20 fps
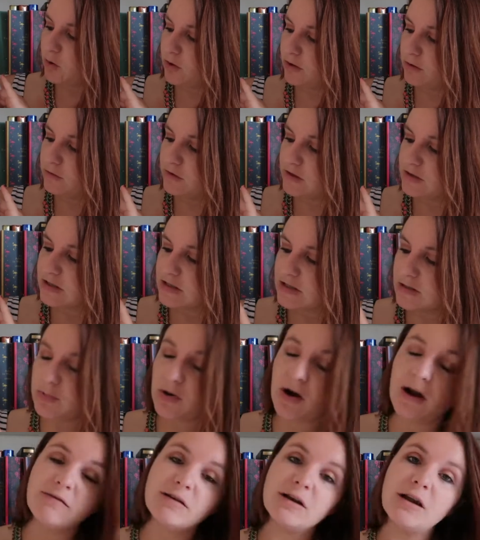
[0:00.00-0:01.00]
Moyle. This is The
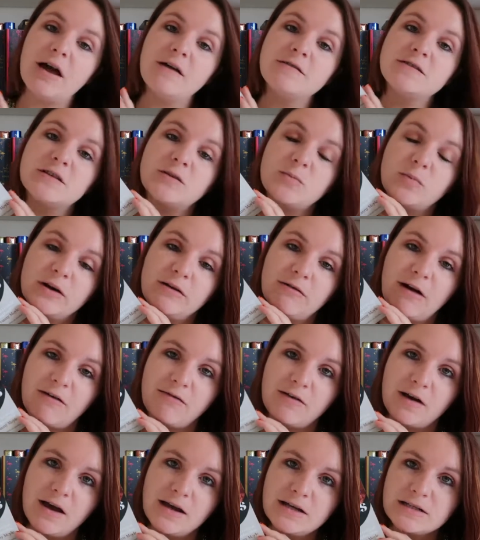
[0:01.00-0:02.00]
Private Lives of the
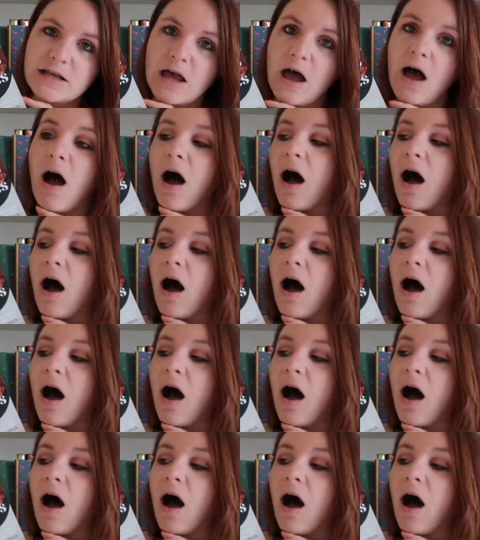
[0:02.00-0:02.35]
Pre-Raphaelites.